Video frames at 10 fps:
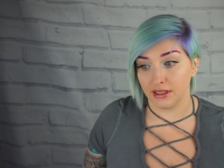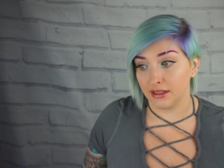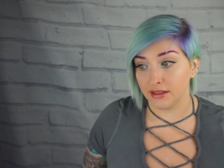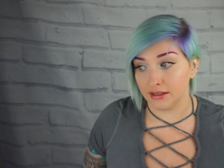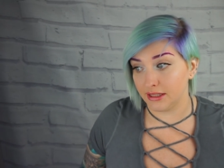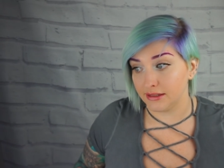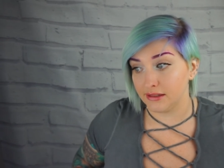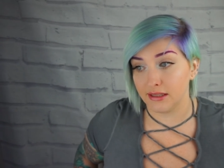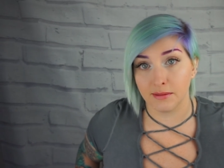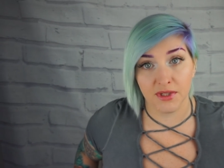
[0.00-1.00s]
I could have taken
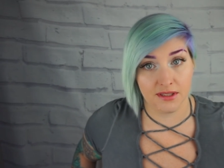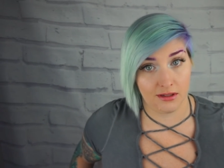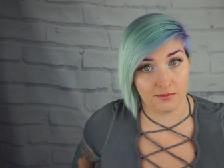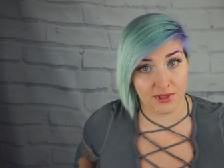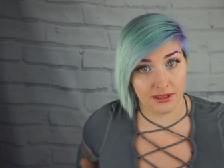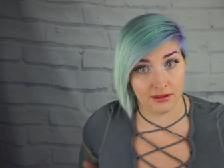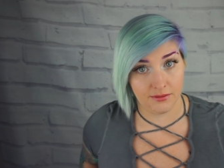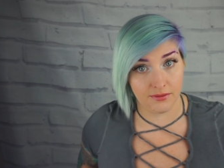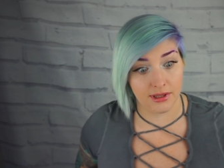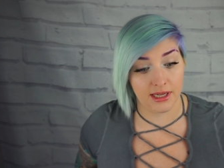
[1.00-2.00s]
6 months off mentally
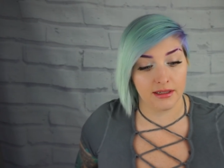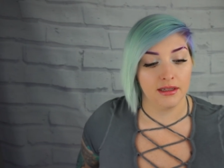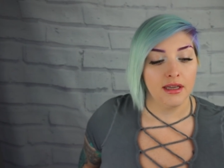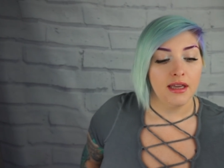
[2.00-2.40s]
for that.